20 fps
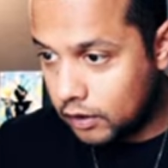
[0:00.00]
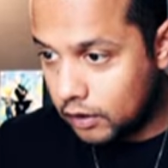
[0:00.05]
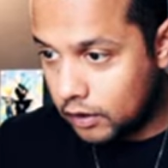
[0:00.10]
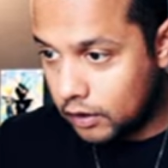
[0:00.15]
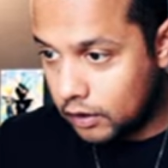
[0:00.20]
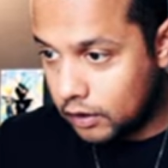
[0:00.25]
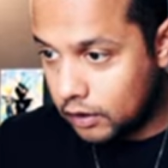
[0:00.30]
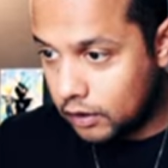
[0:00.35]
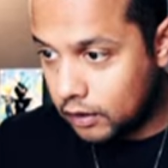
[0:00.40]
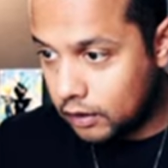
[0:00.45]

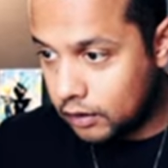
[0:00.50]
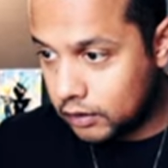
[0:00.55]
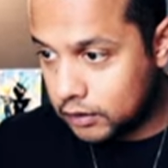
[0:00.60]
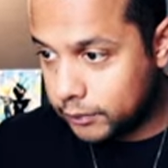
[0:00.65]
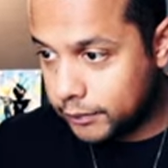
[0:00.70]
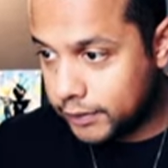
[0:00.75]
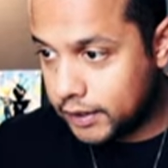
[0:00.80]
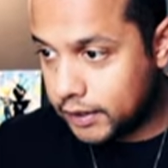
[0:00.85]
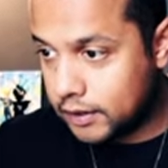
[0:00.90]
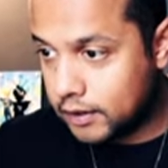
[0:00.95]
all the
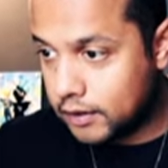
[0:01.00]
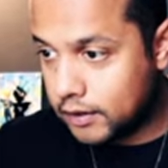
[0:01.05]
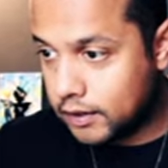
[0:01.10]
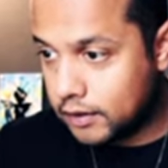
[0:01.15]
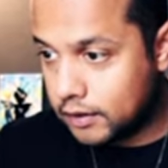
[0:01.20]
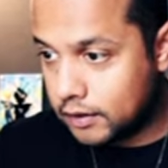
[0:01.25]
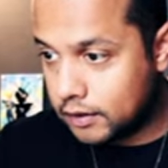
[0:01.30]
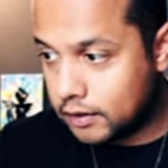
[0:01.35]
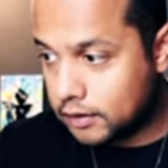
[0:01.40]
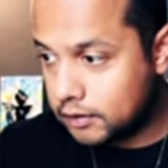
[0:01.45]
way
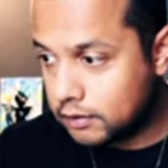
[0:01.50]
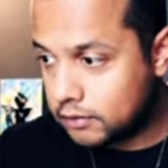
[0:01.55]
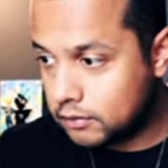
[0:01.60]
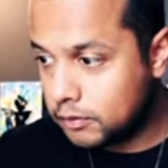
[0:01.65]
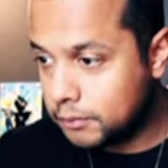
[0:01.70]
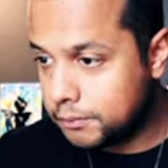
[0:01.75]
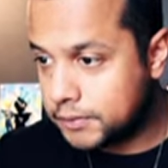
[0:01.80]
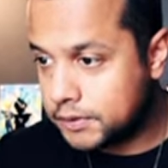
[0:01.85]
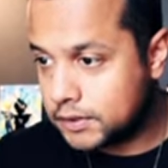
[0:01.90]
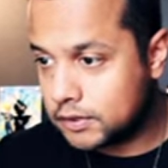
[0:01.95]
here.
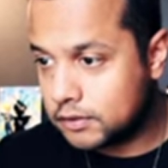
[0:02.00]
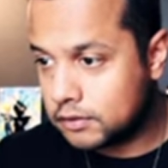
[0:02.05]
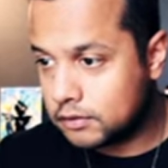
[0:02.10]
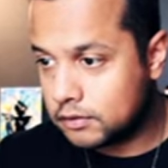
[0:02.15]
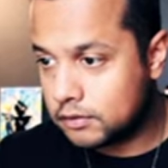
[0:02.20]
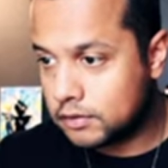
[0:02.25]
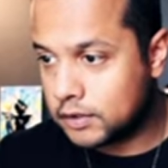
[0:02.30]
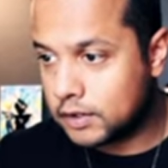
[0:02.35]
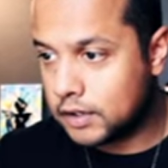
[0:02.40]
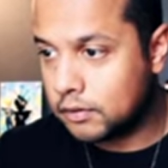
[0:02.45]
Oops,
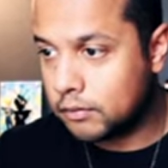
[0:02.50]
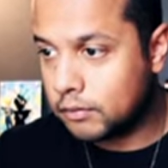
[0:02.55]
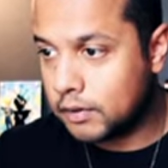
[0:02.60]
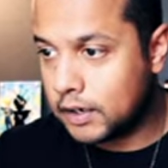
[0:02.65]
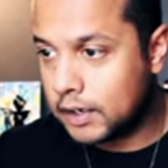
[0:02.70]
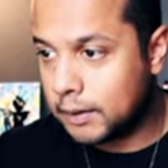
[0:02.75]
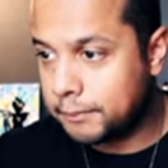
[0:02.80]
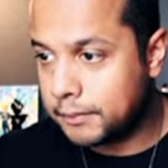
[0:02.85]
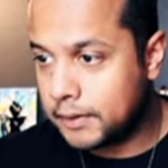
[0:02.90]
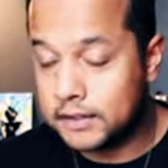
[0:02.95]
see what
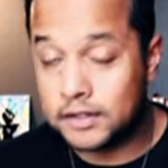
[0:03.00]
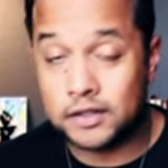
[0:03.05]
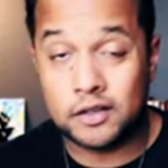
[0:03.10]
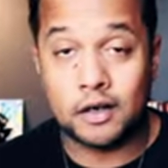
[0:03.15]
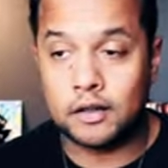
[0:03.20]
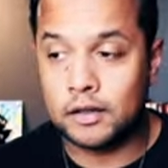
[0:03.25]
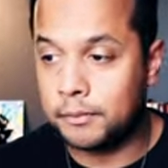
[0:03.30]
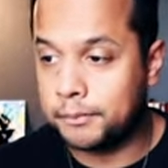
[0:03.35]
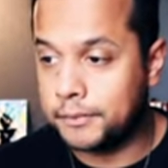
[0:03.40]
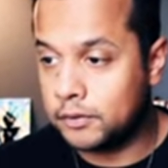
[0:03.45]
happened. I just got a
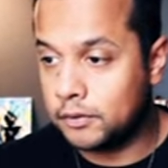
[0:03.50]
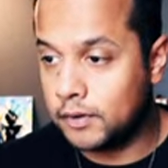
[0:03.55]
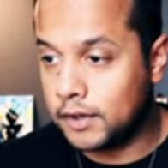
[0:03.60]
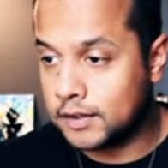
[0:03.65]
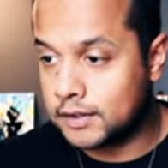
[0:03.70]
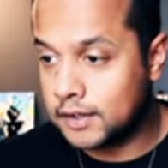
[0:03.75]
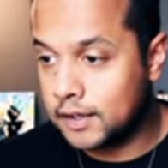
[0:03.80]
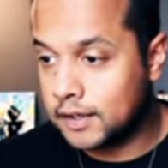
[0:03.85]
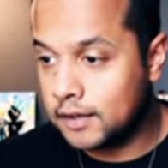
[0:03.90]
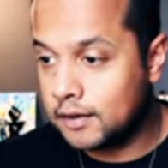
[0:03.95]
little bit too
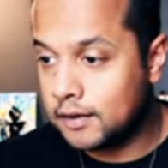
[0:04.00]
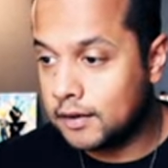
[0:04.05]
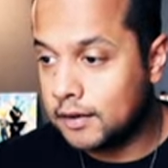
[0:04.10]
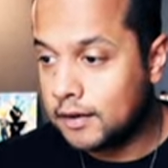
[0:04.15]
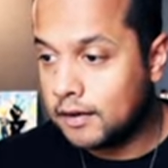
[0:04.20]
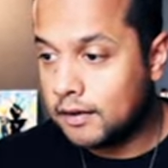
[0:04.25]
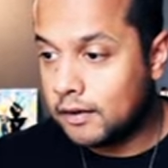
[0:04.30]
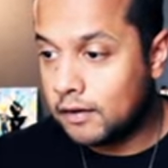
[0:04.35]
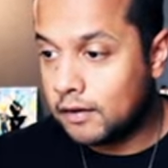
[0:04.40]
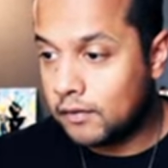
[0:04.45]
excited.
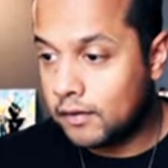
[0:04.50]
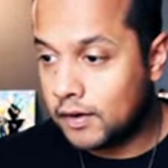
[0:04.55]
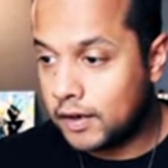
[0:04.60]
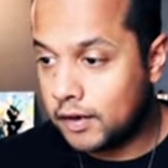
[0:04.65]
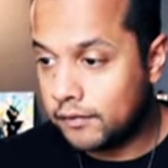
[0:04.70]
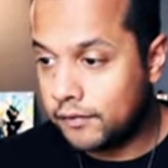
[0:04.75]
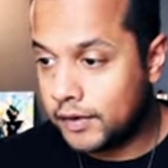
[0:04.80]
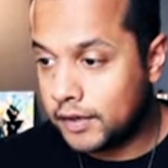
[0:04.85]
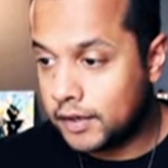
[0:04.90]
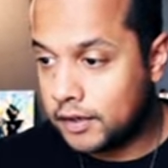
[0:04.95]
Right
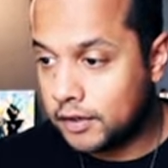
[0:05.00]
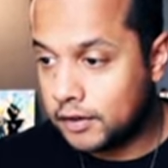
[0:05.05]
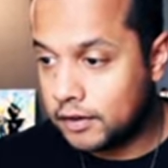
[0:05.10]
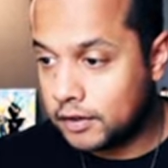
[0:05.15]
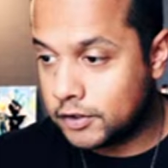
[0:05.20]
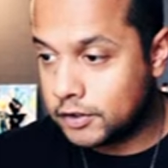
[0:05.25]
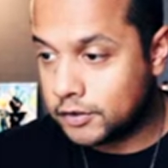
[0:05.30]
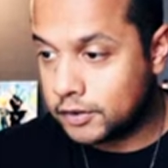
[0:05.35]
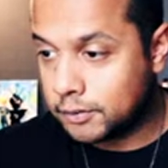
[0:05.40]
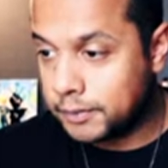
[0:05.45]
over
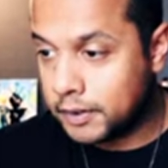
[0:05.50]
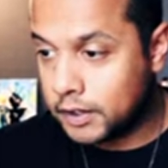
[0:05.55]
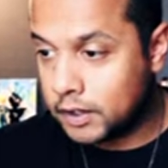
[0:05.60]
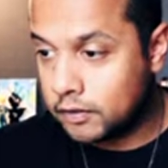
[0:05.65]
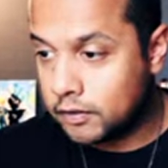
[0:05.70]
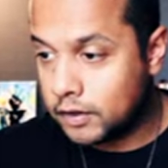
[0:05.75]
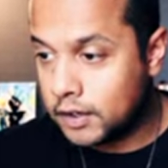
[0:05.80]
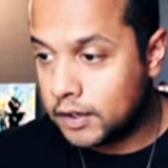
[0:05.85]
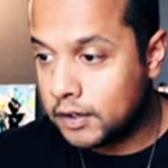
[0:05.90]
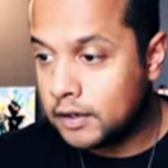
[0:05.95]
here should be
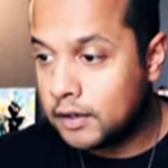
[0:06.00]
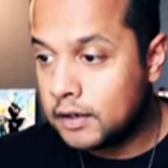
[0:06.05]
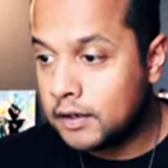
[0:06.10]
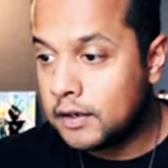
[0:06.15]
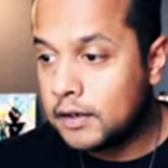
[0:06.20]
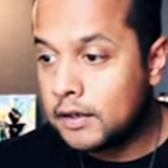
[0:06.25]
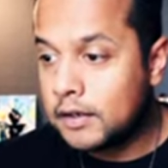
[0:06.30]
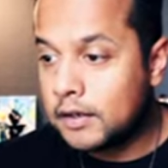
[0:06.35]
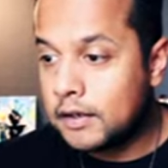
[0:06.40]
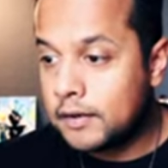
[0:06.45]
good.
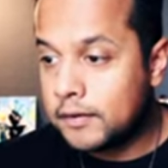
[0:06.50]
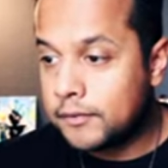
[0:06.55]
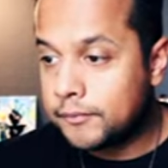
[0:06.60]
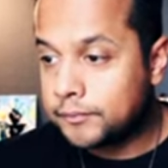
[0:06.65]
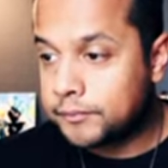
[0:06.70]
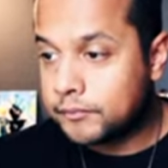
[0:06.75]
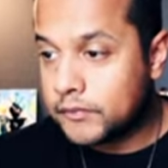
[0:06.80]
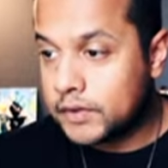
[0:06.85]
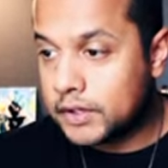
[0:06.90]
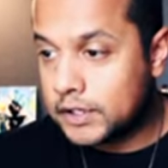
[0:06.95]

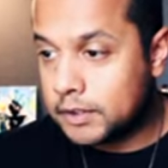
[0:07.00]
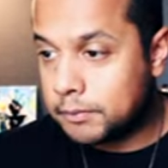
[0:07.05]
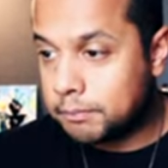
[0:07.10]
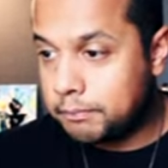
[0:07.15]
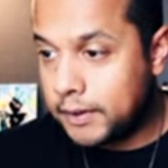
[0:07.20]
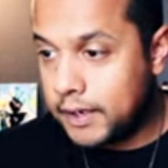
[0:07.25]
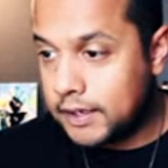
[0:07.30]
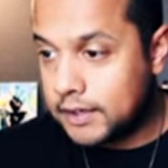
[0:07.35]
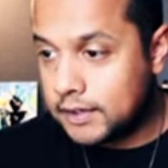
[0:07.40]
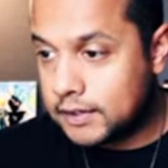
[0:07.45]
The
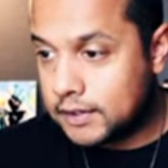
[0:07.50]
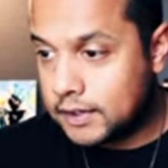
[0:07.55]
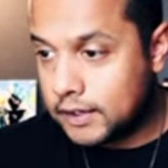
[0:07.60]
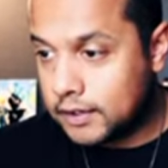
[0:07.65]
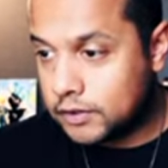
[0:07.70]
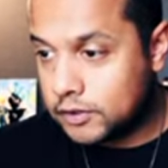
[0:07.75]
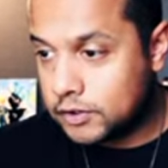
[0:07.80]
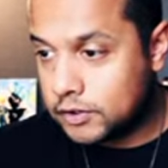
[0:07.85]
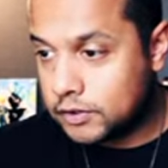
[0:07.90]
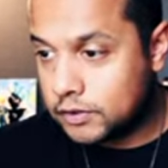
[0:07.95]

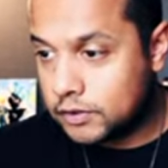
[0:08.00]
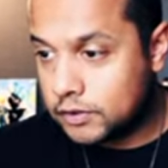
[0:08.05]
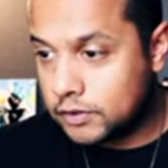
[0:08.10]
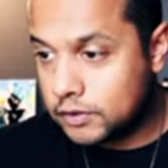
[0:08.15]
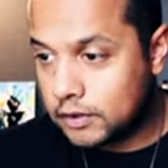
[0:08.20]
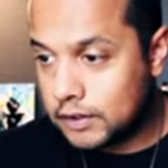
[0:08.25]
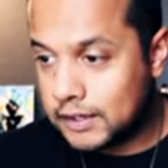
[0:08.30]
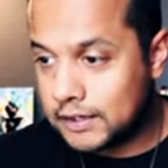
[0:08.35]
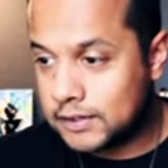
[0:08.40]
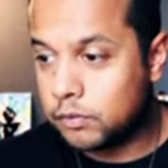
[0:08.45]
spacing, shh,
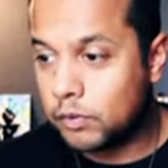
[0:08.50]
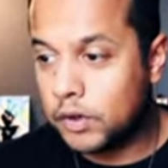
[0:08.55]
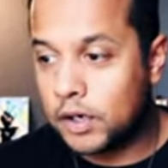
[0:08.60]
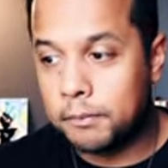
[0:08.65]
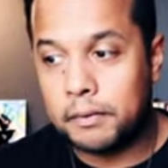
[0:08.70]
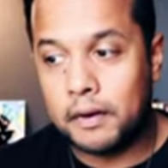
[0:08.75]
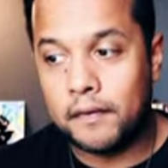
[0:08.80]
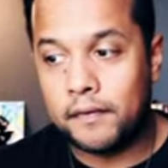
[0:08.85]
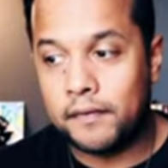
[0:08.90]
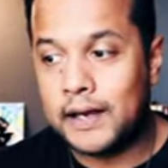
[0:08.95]
let's worry
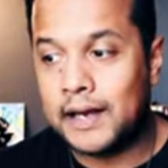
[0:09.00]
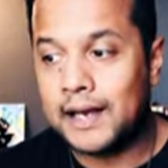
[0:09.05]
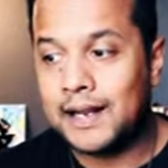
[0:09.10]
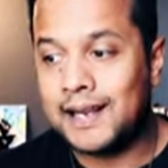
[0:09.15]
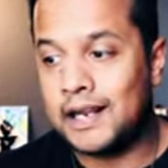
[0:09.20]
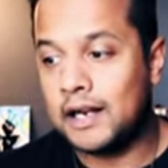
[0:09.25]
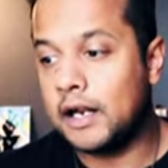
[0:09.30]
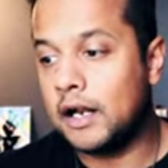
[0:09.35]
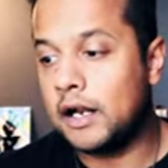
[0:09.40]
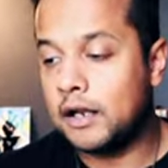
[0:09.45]
about that
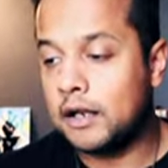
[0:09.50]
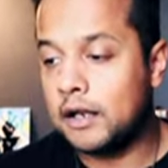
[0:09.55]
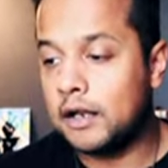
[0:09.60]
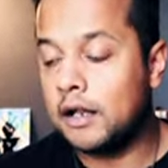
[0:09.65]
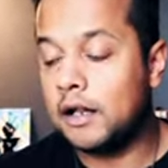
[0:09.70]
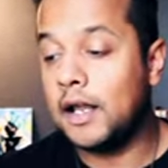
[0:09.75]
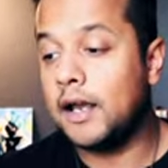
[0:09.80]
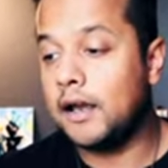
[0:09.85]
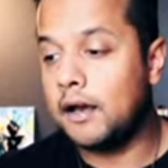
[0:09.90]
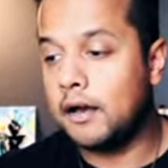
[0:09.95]
in a
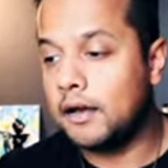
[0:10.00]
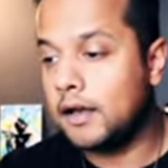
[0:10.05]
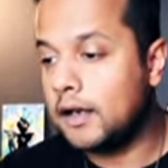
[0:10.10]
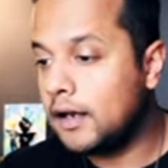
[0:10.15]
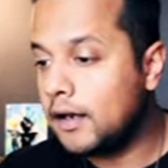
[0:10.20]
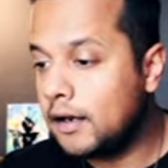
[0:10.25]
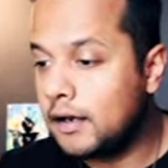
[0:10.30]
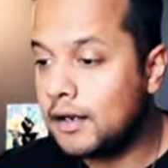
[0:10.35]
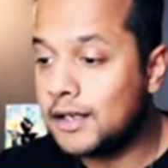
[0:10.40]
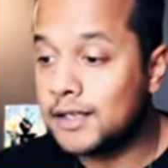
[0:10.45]
later,
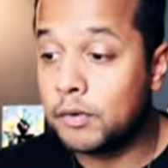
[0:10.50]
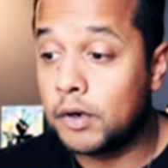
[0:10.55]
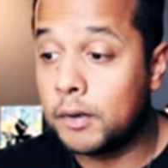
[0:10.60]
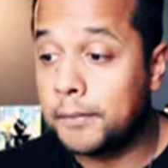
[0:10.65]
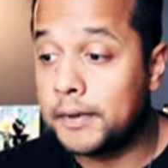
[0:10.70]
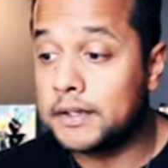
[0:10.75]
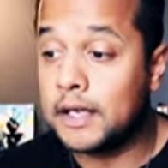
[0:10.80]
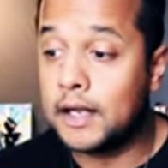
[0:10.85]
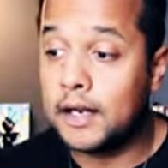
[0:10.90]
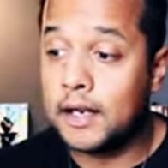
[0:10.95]
yeah? Let's worry
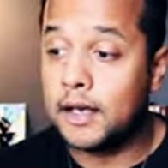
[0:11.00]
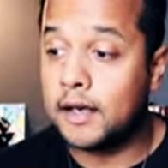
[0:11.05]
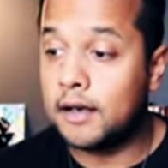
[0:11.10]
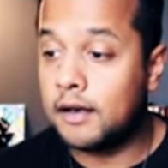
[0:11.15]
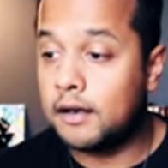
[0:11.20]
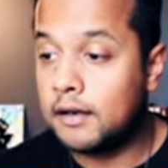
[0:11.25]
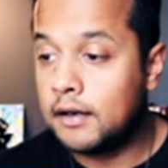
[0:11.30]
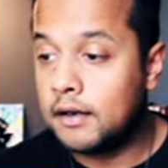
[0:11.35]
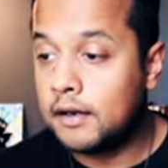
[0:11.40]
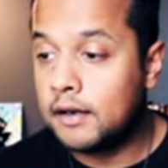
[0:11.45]
about that
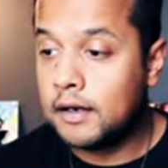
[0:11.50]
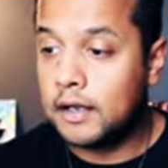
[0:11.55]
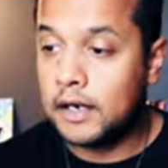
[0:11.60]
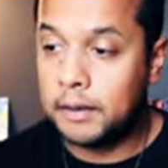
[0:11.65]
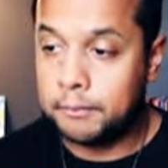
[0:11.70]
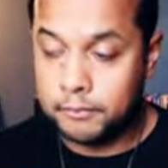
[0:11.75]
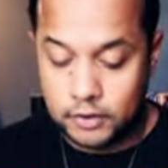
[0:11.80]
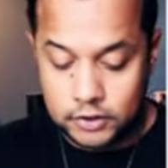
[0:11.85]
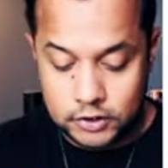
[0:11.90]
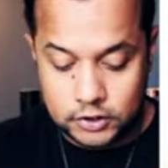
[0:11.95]
later.
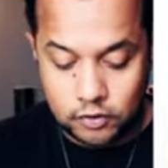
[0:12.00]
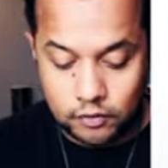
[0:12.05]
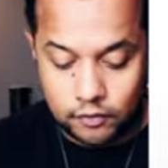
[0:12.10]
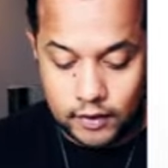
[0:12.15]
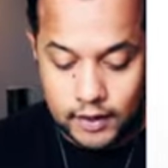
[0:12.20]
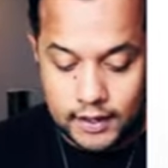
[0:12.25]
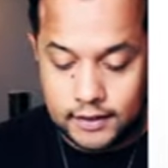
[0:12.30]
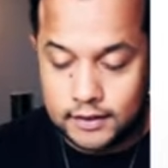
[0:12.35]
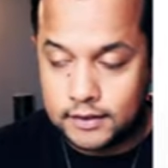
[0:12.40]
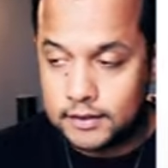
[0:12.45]
I'm going to
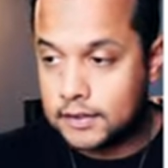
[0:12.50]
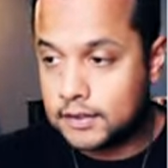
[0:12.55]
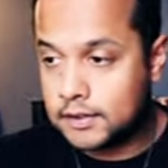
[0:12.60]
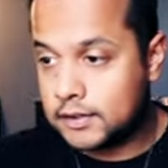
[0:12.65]
write